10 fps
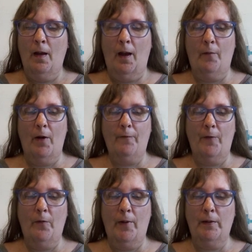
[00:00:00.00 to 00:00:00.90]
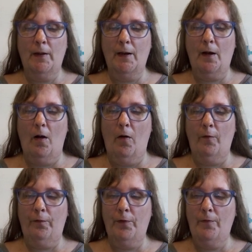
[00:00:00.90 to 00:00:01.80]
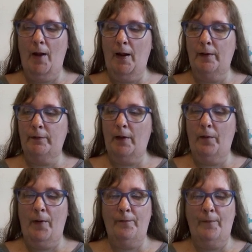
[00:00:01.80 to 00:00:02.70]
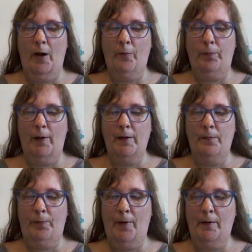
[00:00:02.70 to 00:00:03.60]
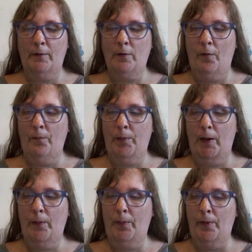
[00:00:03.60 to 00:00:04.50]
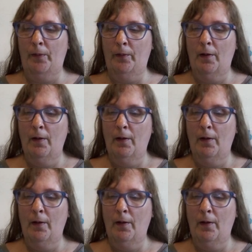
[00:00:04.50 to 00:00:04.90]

However, when they got off the ride, they went round playing pranks on people.